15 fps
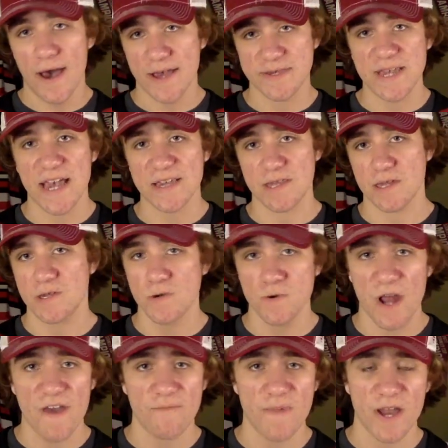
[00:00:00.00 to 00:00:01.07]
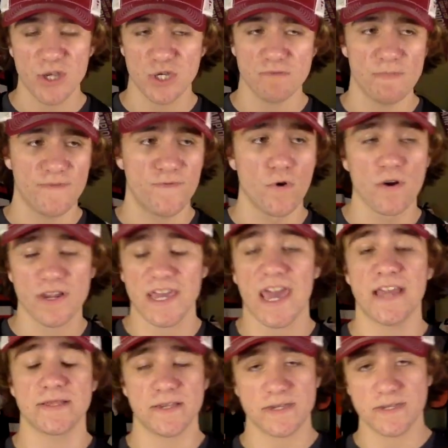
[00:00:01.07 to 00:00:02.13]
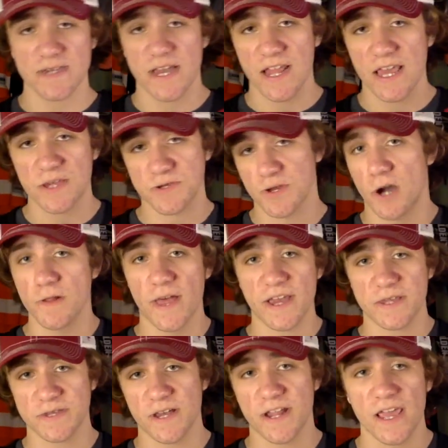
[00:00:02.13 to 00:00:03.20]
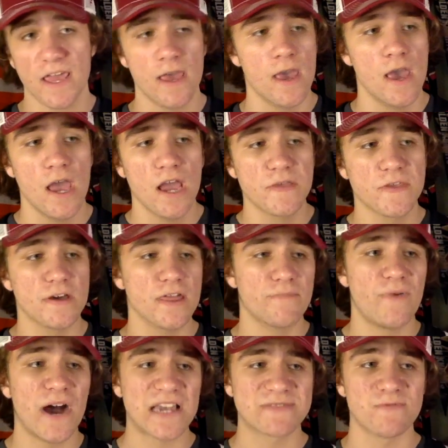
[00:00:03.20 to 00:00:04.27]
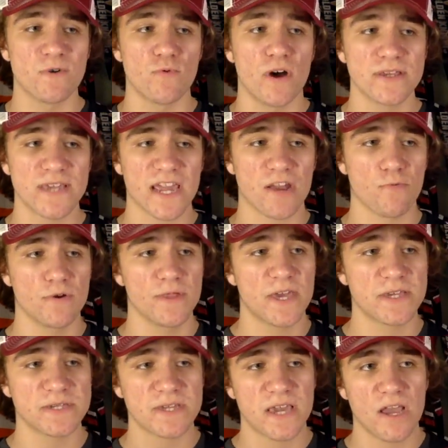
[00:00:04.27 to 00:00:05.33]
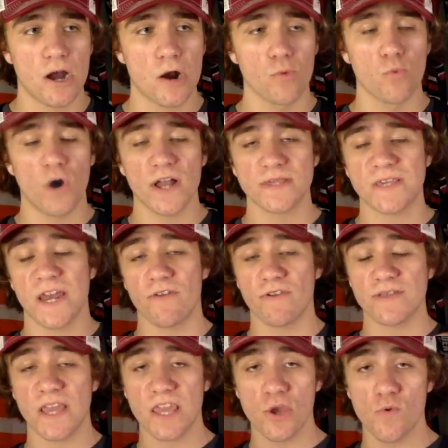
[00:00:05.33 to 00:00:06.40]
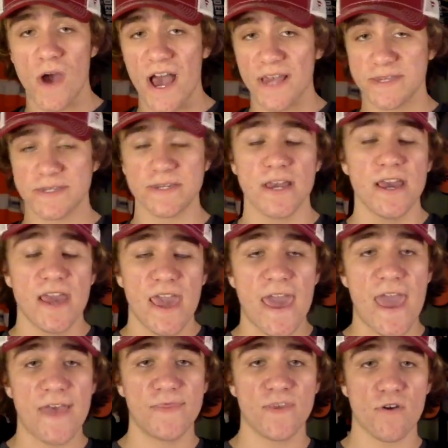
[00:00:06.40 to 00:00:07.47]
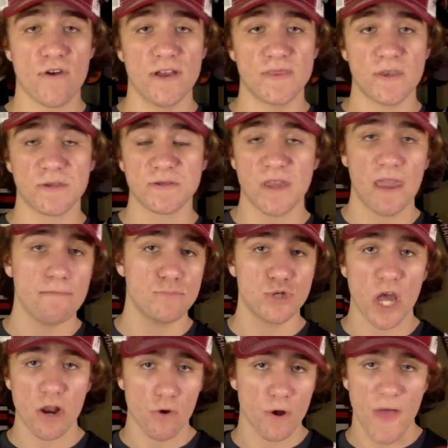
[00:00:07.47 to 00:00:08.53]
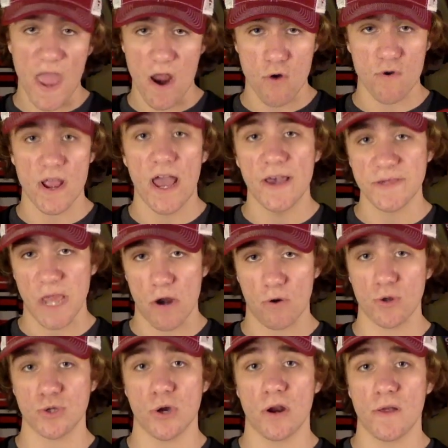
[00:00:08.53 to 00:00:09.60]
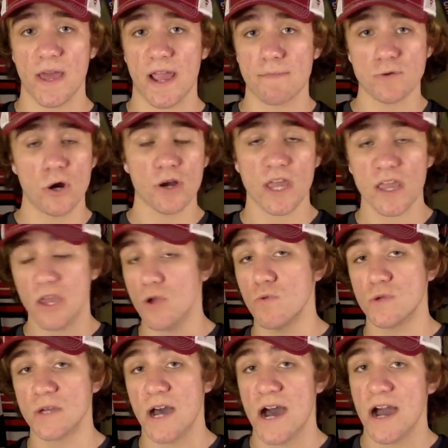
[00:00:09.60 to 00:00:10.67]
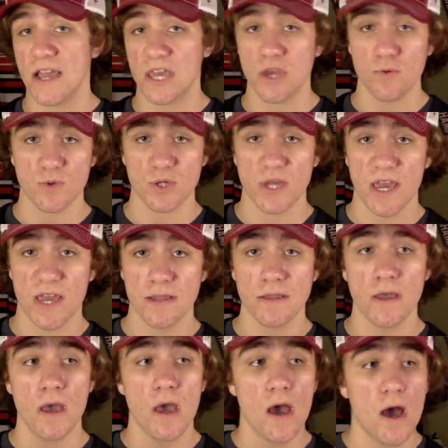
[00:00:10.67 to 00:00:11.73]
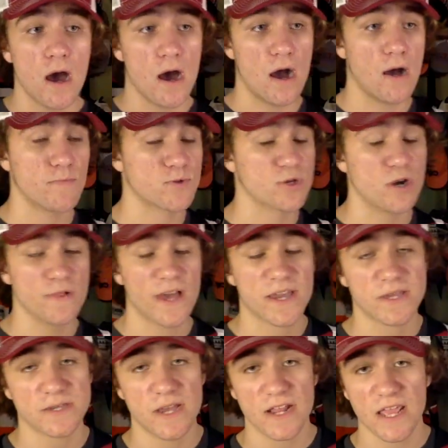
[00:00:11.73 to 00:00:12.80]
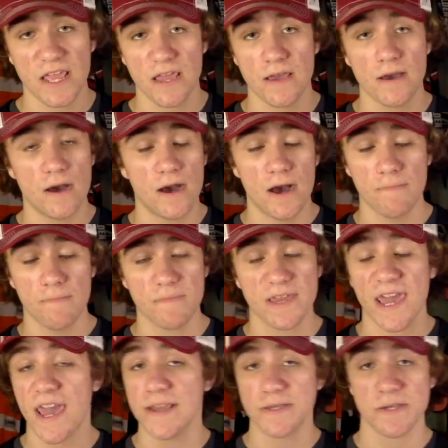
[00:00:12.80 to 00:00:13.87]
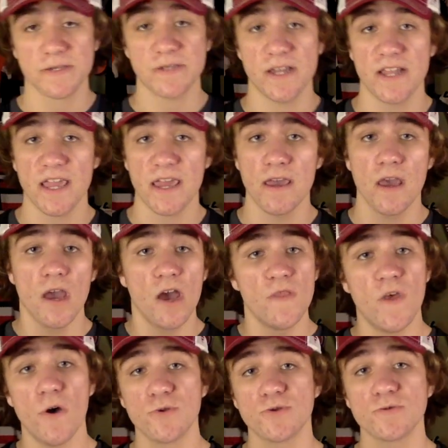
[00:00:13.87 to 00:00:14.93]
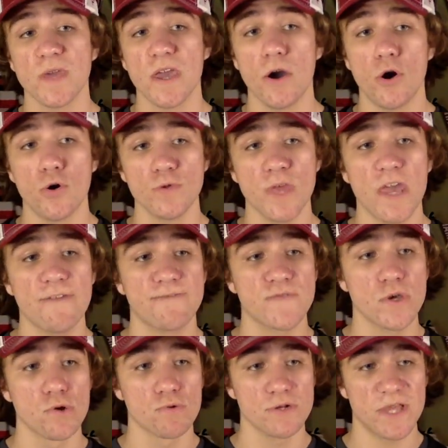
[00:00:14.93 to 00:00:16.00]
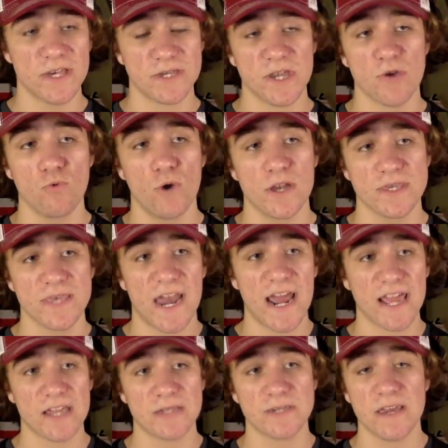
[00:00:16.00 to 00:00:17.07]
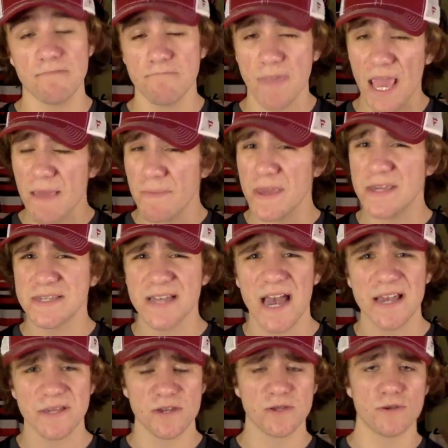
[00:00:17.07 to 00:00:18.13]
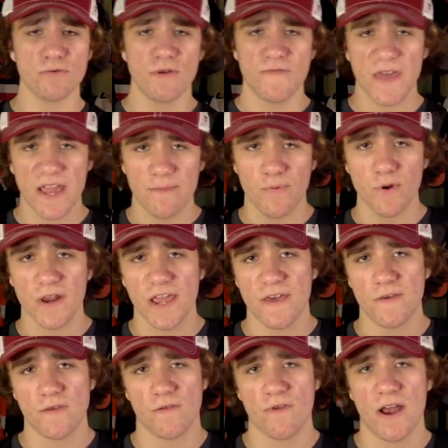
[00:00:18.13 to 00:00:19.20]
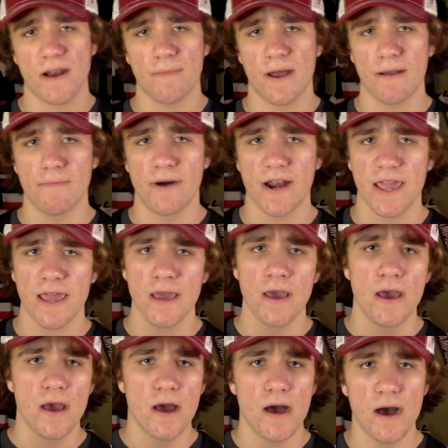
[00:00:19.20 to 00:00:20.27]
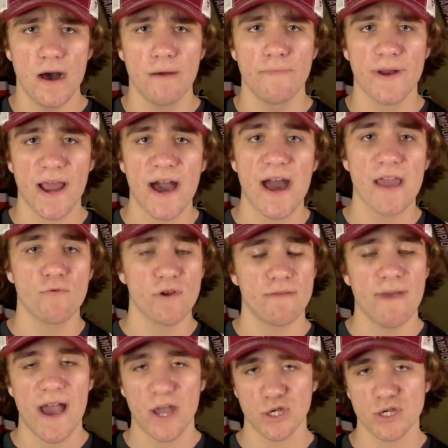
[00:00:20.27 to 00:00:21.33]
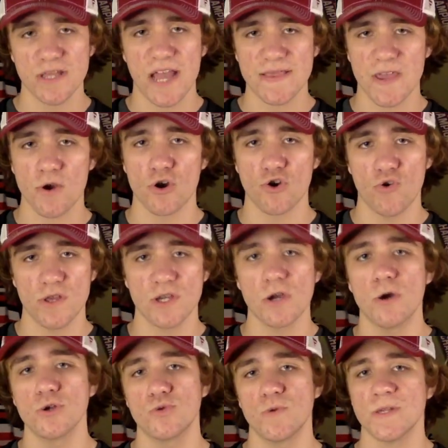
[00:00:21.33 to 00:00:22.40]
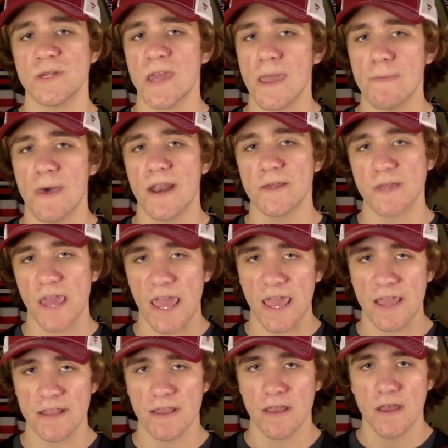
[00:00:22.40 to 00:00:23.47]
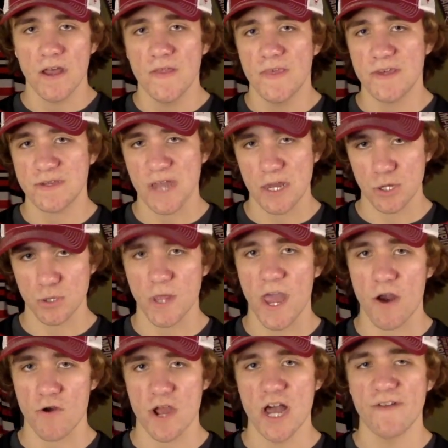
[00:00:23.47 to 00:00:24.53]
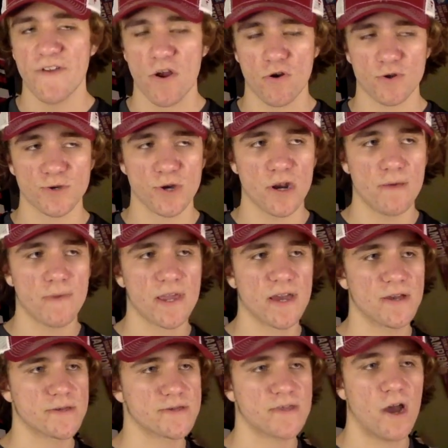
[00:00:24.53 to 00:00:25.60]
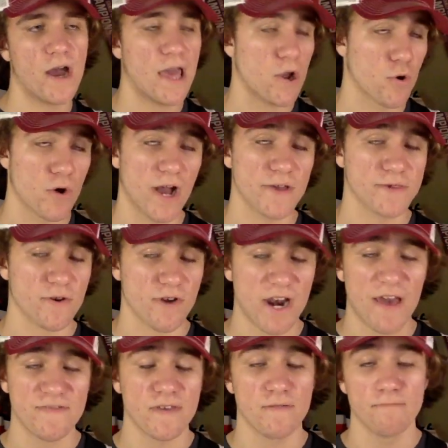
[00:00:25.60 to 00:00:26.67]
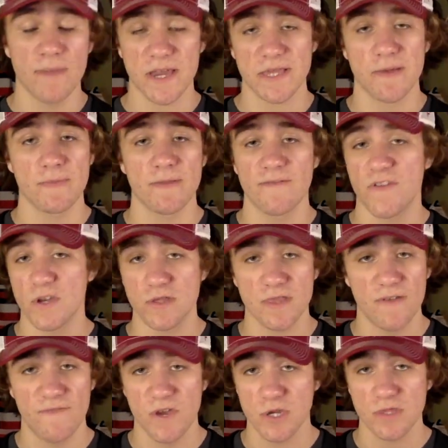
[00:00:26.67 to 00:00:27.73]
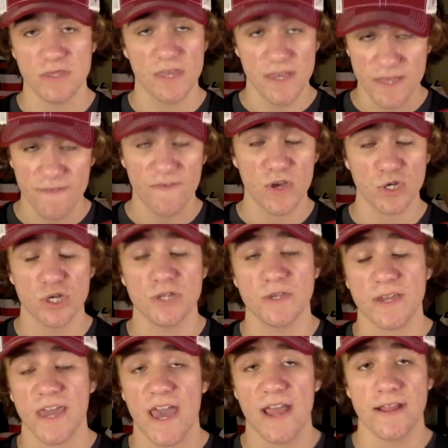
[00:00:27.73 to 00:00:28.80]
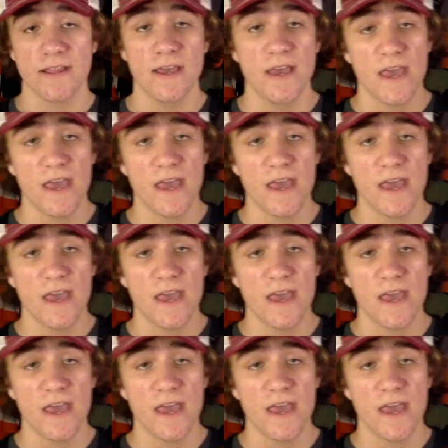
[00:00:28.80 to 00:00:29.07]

Saskatoon, I've mentioned before. Kansas City, Salt Lake City. The only possible ones I could really see are ones that are in the U.S. and they're in the same general area as Arizona. Like I'm talking Utah, Houston, Salt Lake City, Kansas City. Those are the only few realistic ones that I could see. Maybe Saskatoon if they could pull together the right amount of money. But I would imagine that they're going to go to a team that is in the central area of Arizona because, or else they're going to have to mix up the divisions again.